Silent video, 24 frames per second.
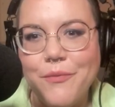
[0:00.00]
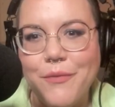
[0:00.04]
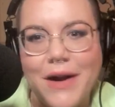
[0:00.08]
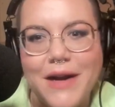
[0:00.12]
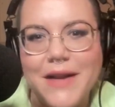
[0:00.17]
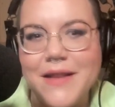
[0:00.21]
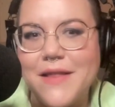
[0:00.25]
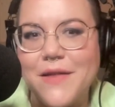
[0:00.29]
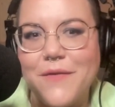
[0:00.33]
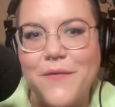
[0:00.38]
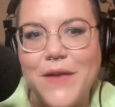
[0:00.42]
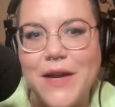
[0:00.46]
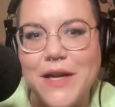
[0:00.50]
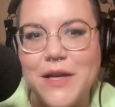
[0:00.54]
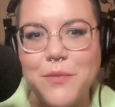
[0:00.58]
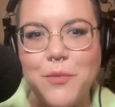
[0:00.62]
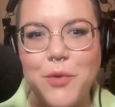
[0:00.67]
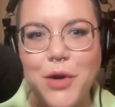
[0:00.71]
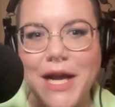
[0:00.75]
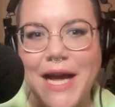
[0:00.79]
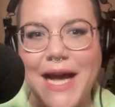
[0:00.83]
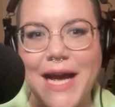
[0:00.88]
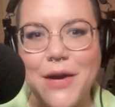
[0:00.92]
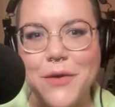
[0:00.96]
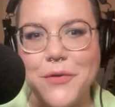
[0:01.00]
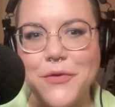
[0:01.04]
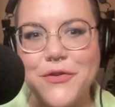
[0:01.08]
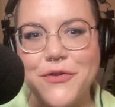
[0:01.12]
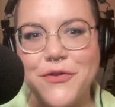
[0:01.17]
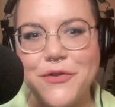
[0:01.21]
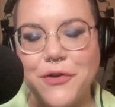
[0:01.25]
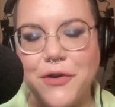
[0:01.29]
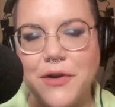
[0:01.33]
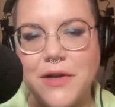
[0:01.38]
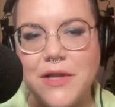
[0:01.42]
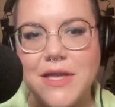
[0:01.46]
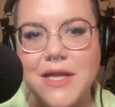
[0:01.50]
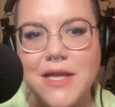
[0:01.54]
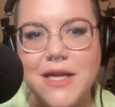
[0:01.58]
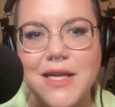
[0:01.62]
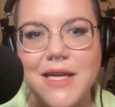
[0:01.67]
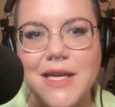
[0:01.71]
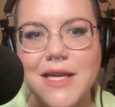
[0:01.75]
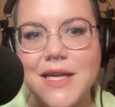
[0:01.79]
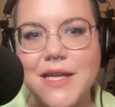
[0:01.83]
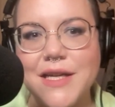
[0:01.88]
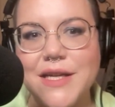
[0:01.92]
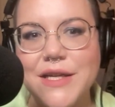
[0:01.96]
Why does the Phantom want to oust her in
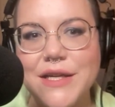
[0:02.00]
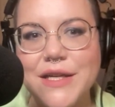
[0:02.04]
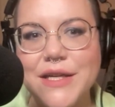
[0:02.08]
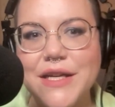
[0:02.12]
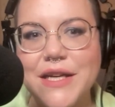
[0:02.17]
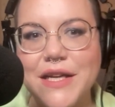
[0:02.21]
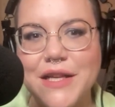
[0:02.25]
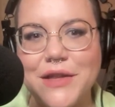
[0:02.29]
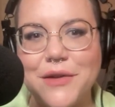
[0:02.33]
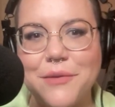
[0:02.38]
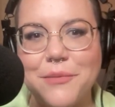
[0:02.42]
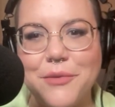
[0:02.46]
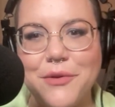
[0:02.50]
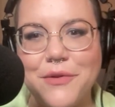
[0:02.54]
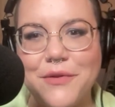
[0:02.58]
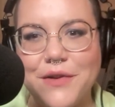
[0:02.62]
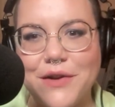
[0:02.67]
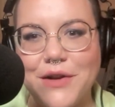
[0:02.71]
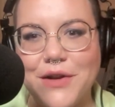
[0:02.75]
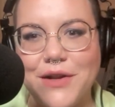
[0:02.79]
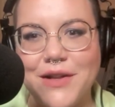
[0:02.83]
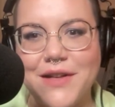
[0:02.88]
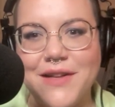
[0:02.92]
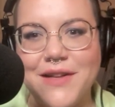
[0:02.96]
the musical?